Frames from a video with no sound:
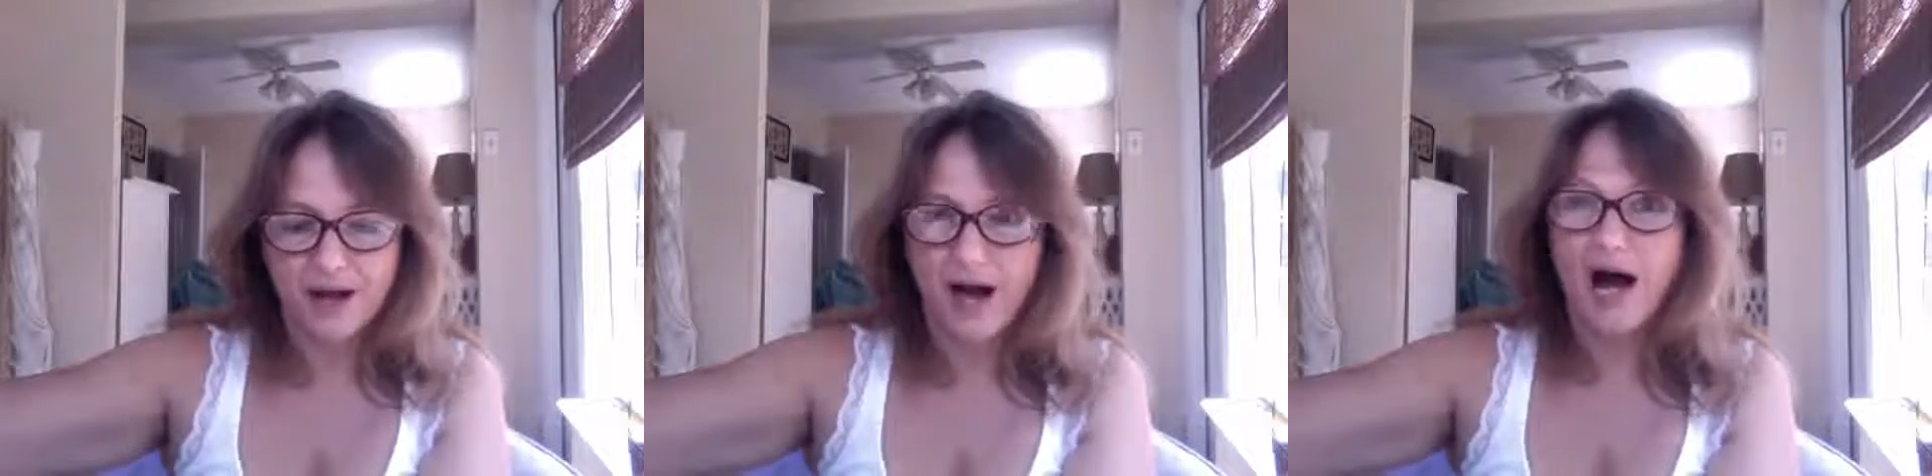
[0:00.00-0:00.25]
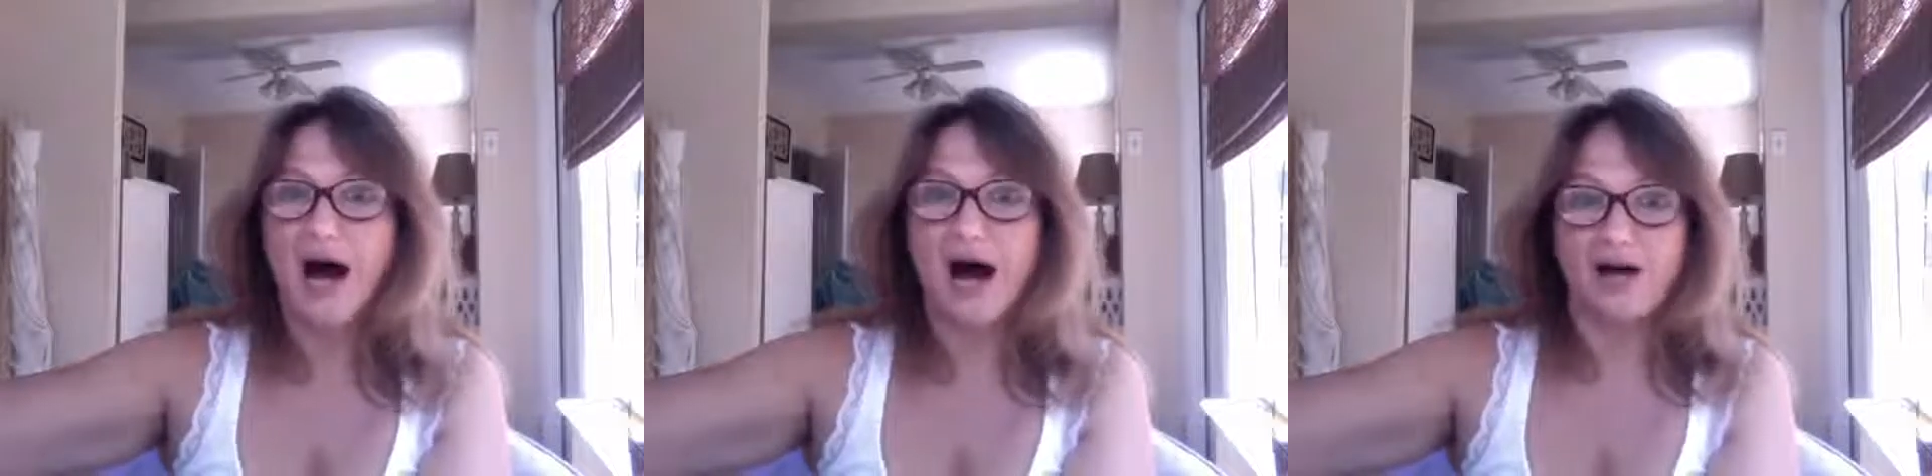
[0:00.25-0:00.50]

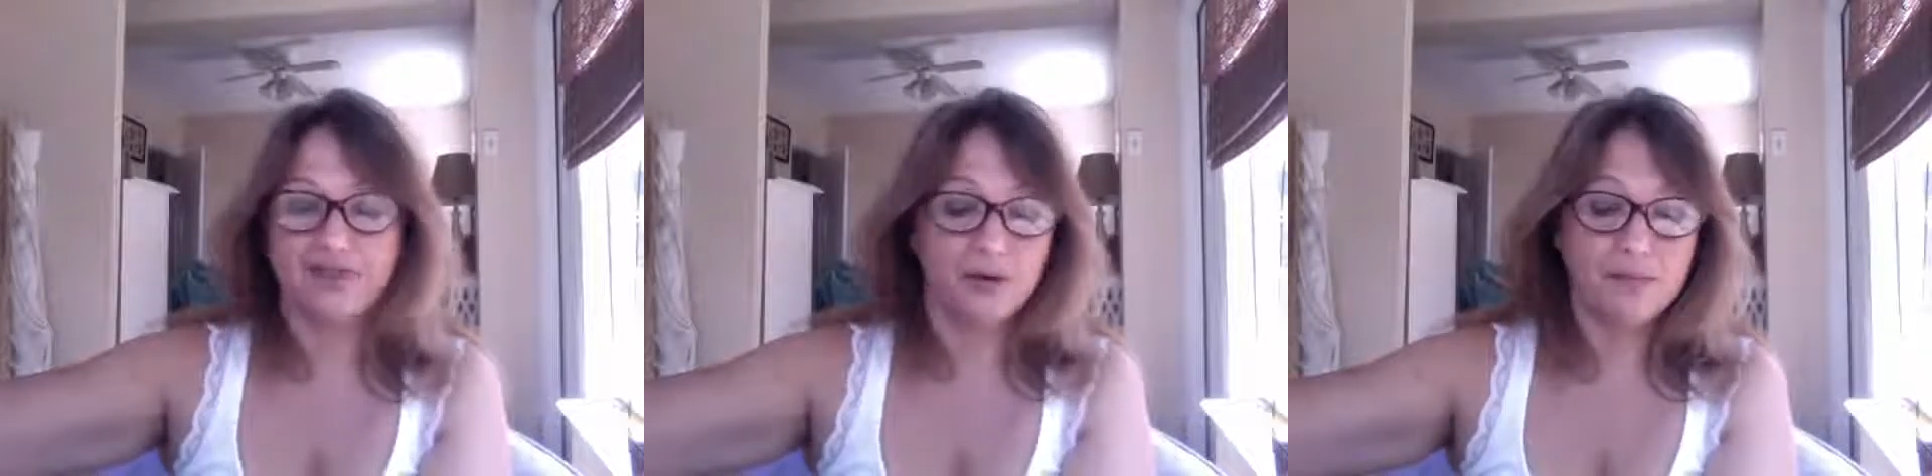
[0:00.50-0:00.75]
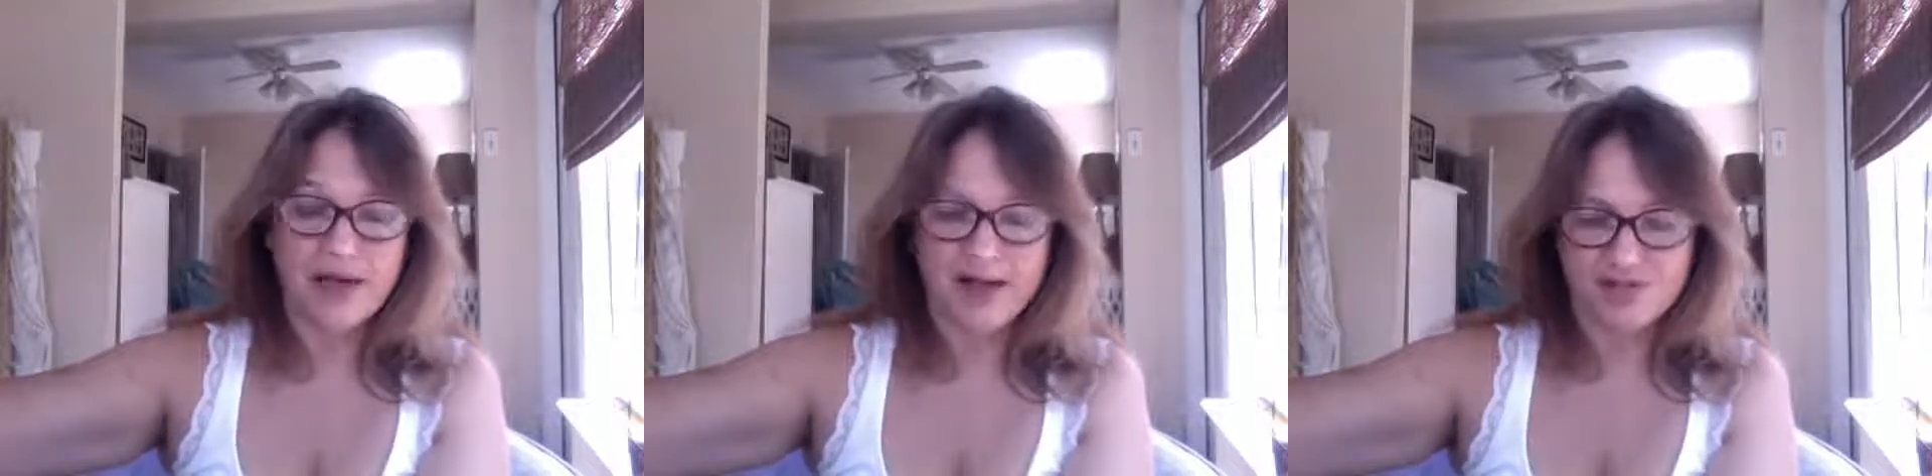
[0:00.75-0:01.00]
Ah,
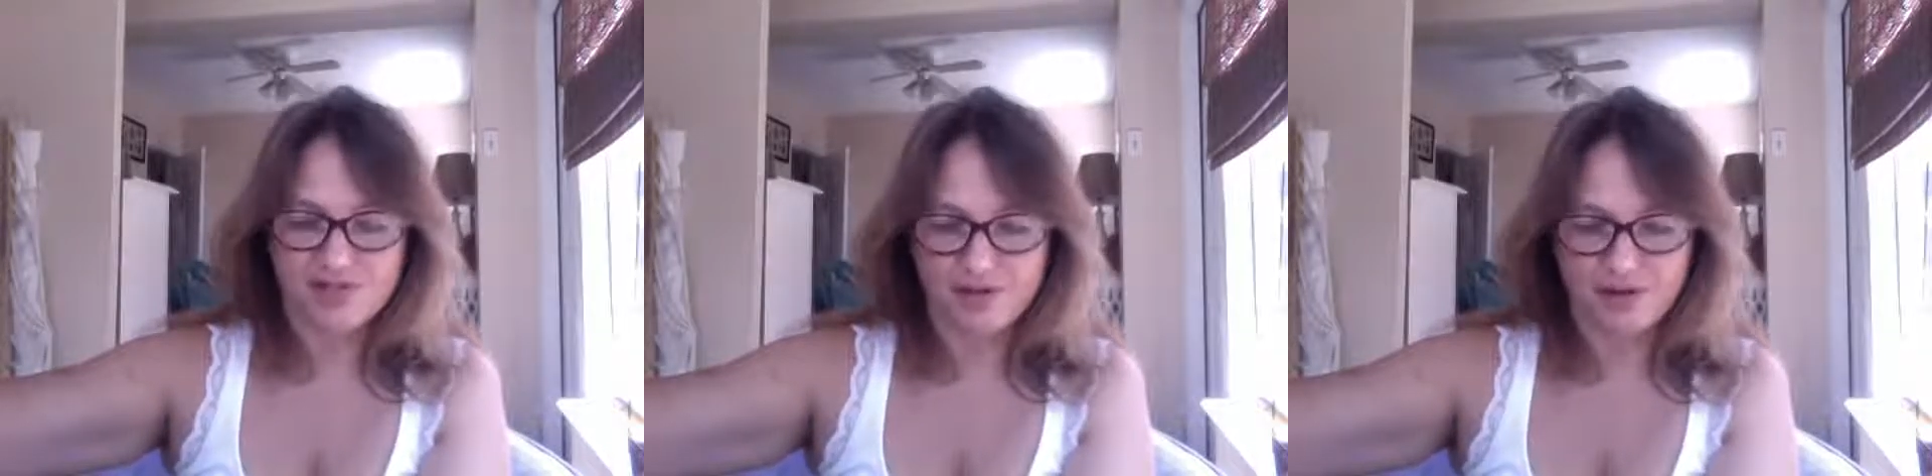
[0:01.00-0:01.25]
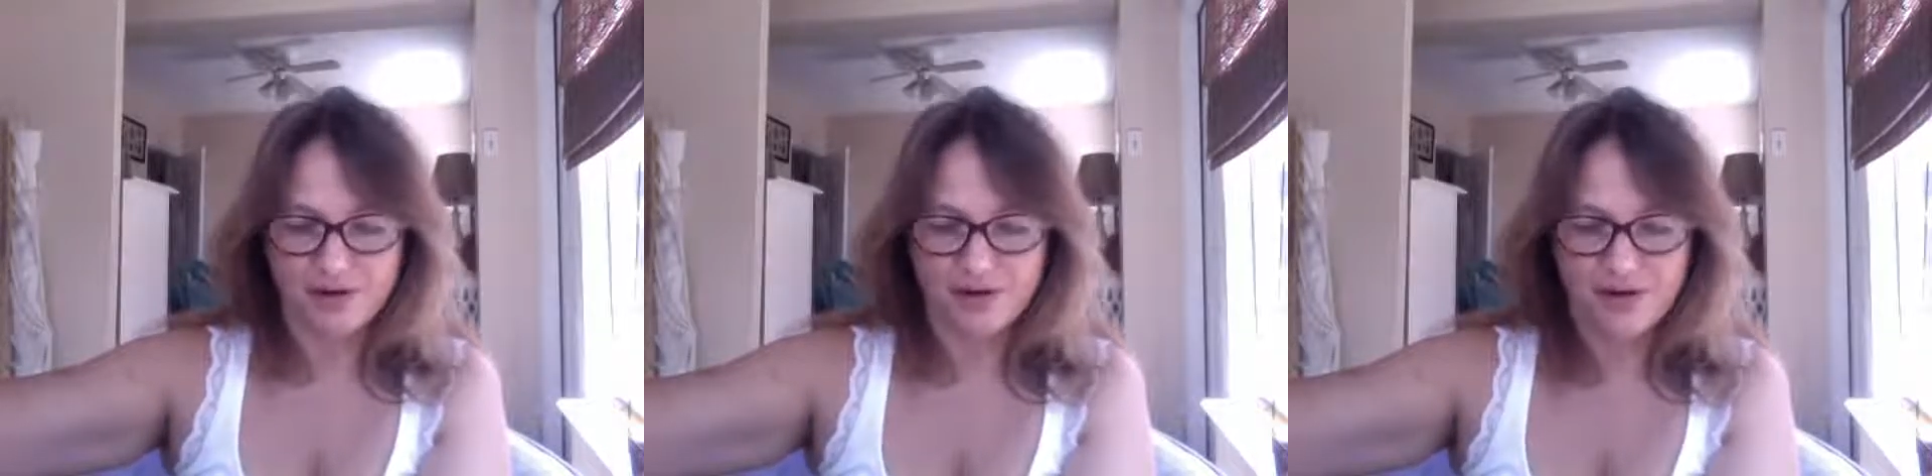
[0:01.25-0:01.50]
the
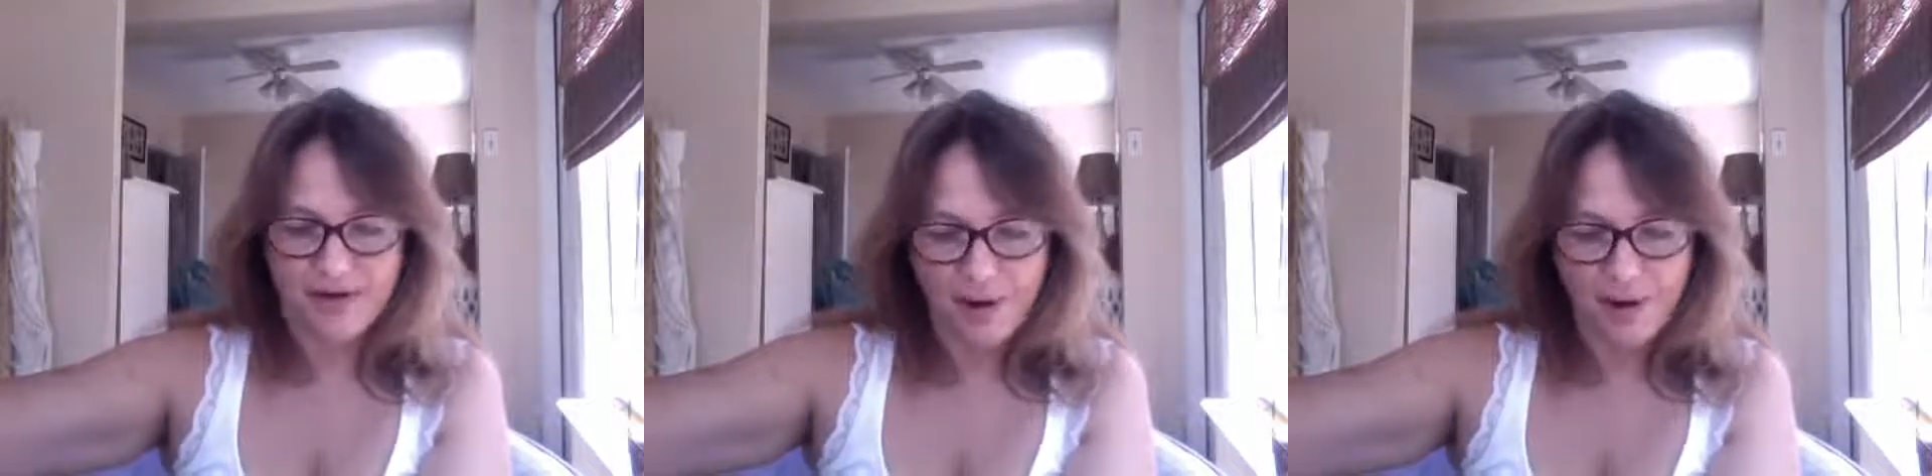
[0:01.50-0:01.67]
master.